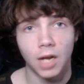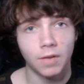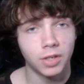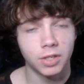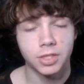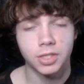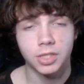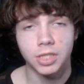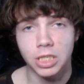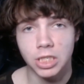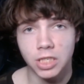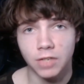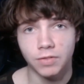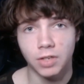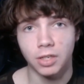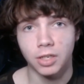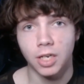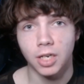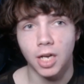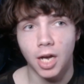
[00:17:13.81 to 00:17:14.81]
I've done Siege,
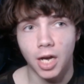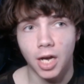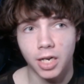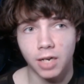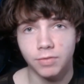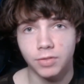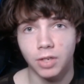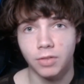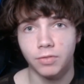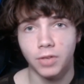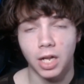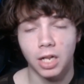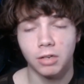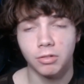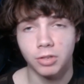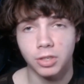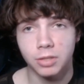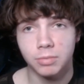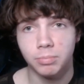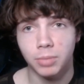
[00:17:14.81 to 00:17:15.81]
I've done COD, I've done
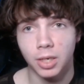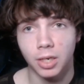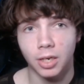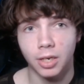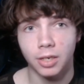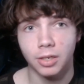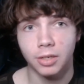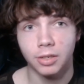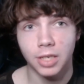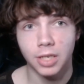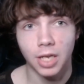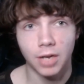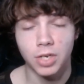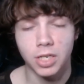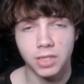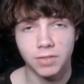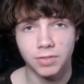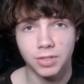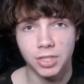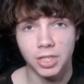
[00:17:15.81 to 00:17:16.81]
Valorant, but yeah, if
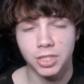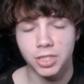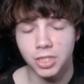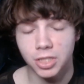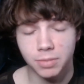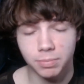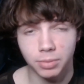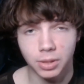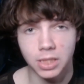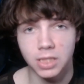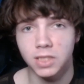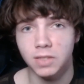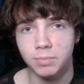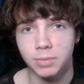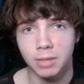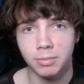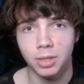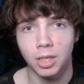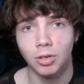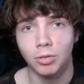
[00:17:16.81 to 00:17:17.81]
you guys have suggestions, please
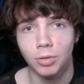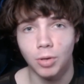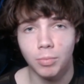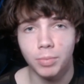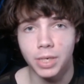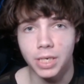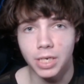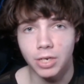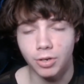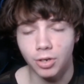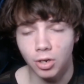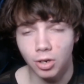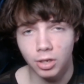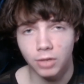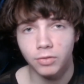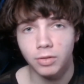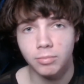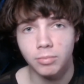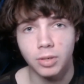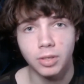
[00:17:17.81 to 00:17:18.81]
leave them down below. I'm open to hearing
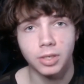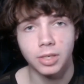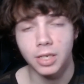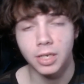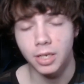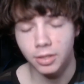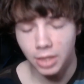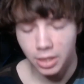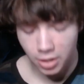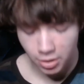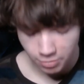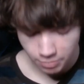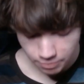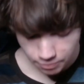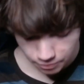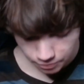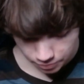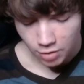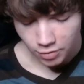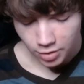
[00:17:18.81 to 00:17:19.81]
all of them. Yeah, thank you. Do
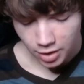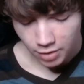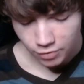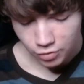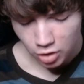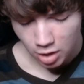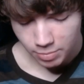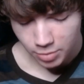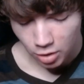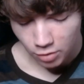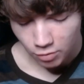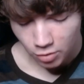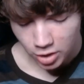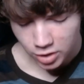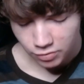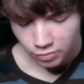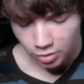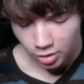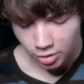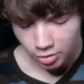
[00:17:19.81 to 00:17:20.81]
you ever think of dropping
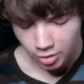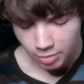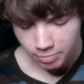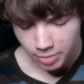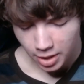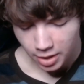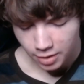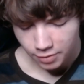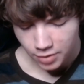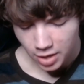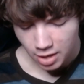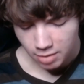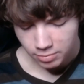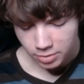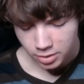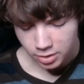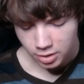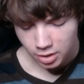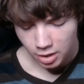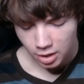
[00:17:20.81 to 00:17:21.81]
Overwatch for other competitive
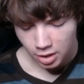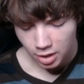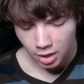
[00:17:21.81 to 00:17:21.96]
games?